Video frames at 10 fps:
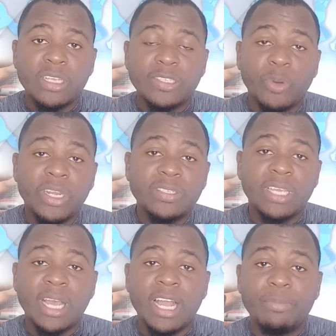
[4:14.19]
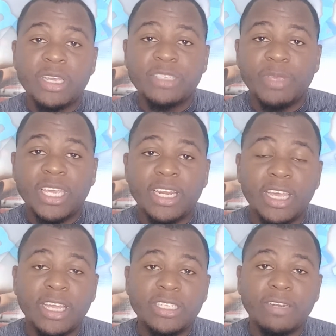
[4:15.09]
So when you see Kyle Mayers making
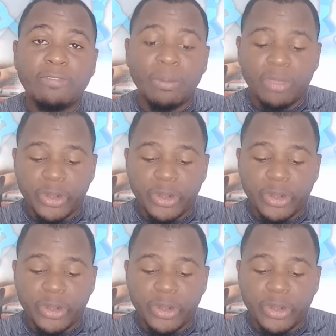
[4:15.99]
18 from